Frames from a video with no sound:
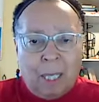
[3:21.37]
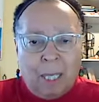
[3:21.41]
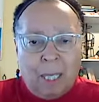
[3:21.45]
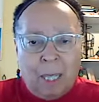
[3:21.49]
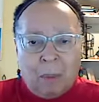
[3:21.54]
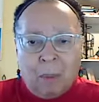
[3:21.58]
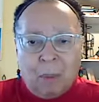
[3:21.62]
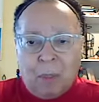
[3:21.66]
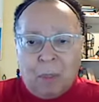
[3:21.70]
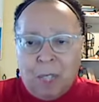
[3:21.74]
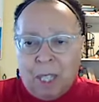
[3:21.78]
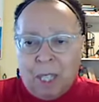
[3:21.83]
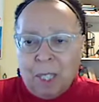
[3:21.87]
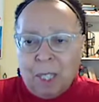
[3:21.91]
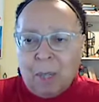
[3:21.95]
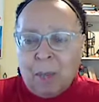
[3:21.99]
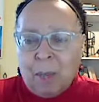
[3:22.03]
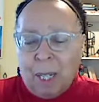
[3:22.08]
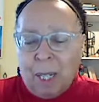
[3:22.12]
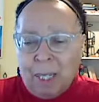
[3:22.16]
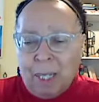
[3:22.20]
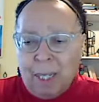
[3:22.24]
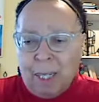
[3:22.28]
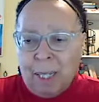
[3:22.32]
And I will tell you
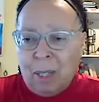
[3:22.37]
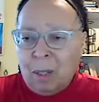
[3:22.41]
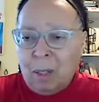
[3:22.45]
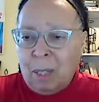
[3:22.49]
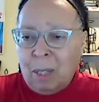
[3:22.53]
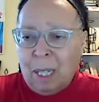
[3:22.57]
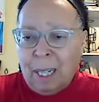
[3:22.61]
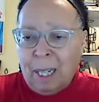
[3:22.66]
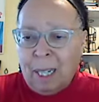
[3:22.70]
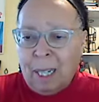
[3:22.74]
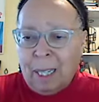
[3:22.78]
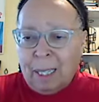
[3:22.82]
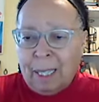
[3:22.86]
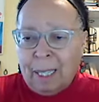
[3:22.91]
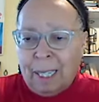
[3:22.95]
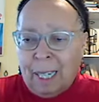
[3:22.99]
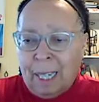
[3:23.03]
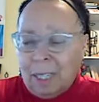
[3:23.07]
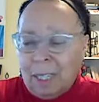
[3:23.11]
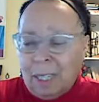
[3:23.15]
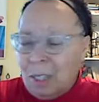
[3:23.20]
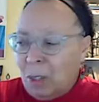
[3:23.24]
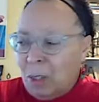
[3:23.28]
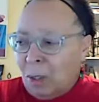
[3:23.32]
right now,
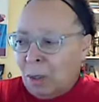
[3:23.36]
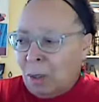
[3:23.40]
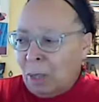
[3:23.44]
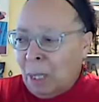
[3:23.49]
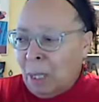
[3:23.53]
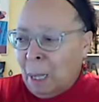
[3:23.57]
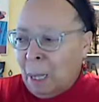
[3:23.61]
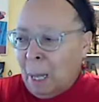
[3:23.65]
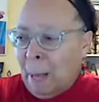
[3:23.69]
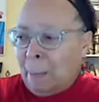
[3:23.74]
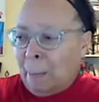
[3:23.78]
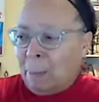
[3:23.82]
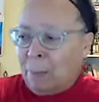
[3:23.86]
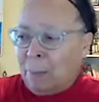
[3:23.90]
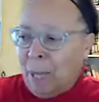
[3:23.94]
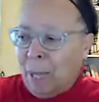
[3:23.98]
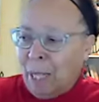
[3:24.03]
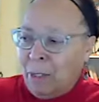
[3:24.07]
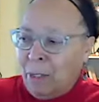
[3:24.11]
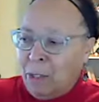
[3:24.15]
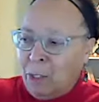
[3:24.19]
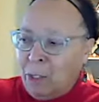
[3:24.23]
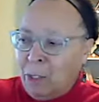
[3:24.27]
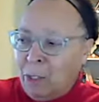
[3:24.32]
get your
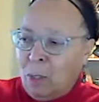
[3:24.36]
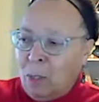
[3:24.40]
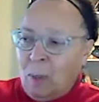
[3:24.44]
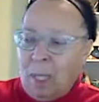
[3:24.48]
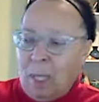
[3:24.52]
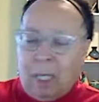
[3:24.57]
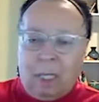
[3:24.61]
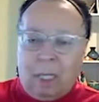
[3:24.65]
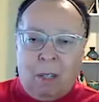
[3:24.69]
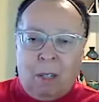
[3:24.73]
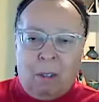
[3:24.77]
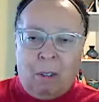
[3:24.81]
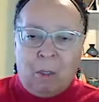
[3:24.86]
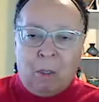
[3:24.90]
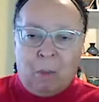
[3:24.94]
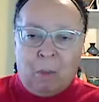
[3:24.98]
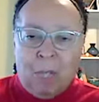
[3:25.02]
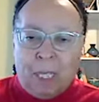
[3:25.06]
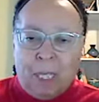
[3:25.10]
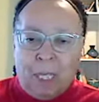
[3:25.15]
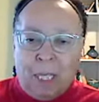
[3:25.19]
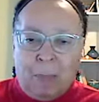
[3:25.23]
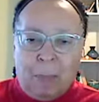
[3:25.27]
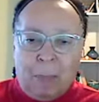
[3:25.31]
pens and credit cards
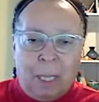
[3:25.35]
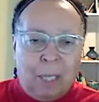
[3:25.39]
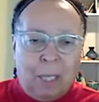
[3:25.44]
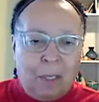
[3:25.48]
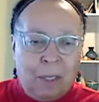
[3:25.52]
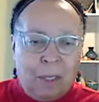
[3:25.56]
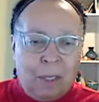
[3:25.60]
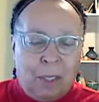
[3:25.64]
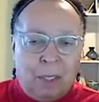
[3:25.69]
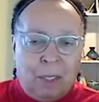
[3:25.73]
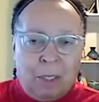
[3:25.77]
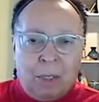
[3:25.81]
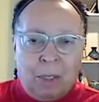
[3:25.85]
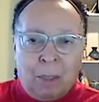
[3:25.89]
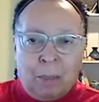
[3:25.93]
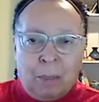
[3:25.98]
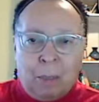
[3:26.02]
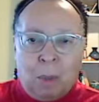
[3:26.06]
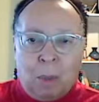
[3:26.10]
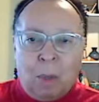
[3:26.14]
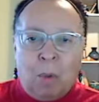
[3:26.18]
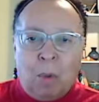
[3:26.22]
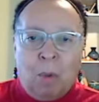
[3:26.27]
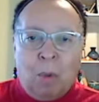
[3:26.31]
ready, because this is a
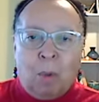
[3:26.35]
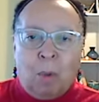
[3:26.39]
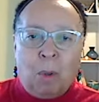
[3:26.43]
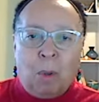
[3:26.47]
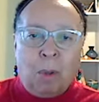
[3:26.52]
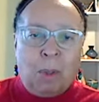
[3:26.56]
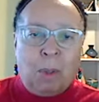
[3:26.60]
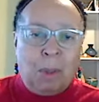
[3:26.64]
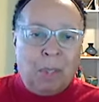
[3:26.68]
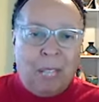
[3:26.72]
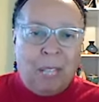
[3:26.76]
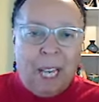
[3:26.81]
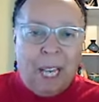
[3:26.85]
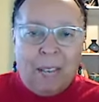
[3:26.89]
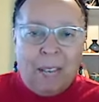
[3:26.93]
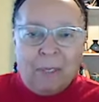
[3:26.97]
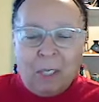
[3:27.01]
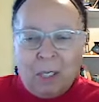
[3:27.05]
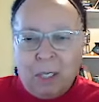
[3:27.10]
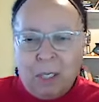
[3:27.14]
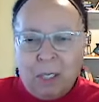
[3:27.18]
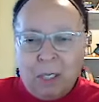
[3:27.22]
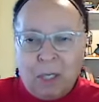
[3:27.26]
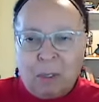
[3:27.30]
book worth
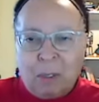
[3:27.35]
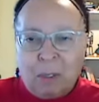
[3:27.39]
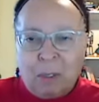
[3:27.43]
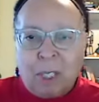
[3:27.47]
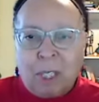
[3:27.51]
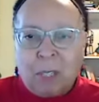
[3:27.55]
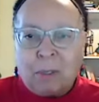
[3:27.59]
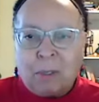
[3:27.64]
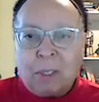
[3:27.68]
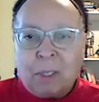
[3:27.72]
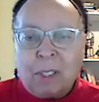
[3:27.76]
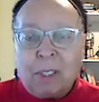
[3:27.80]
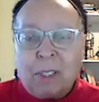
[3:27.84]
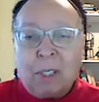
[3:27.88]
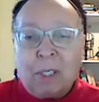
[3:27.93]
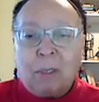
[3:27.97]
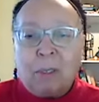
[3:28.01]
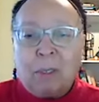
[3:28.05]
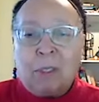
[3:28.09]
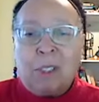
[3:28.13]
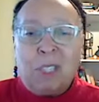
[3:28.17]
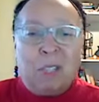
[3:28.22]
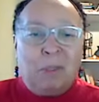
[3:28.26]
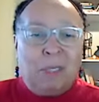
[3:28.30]
having on your shelves.
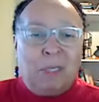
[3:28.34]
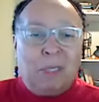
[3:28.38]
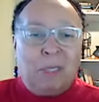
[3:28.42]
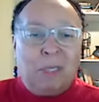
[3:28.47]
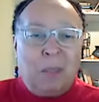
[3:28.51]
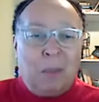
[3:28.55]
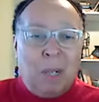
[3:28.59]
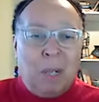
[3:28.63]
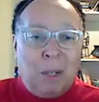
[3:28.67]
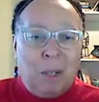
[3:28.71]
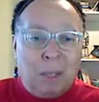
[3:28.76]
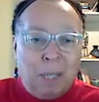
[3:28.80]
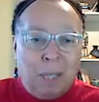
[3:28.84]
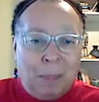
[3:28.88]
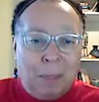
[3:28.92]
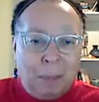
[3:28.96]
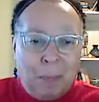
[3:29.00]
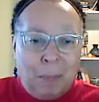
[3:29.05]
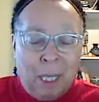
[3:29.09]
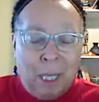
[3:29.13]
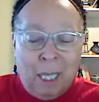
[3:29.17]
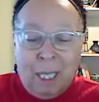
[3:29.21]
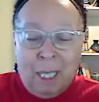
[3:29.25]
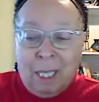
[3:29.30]
So Stephanie,
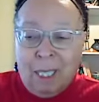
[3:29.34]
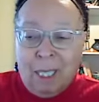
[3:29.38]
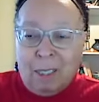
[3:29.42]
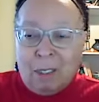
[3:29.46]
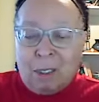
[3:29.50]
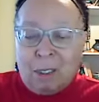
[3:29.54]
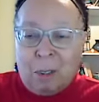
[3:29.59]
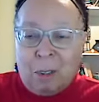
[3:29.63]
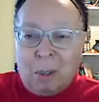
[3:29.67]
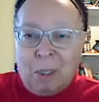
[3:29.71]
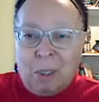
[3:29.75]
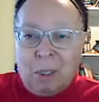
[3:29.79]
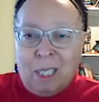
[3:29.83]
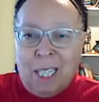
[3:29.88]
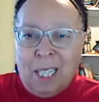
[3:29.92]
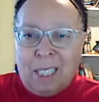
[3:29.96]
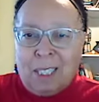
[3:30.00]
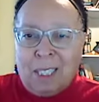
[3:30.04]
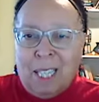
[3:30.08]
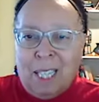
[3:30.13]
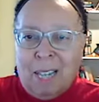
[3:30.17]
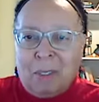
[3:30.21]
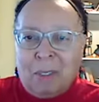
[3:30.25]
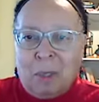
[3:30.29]
welcome. So
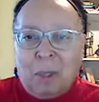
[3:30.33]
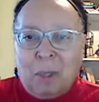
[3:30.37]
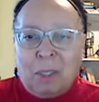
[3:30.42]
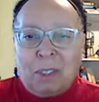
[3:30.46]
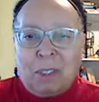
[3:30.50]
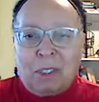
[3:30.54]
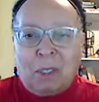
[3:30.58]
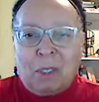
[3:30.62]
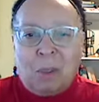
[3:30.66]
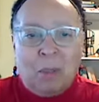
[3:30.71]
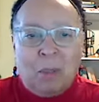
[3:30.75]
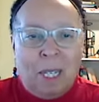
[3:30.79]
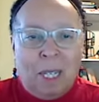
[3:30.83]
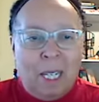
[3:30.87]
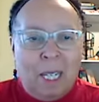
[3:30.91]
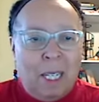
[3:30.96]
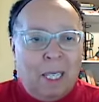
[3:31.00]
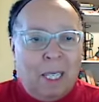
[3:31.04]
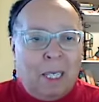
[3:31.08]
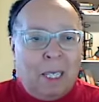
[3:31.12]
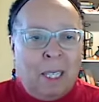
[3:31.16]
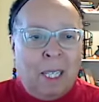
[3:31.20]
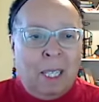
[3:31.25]
glad to have you on the screen.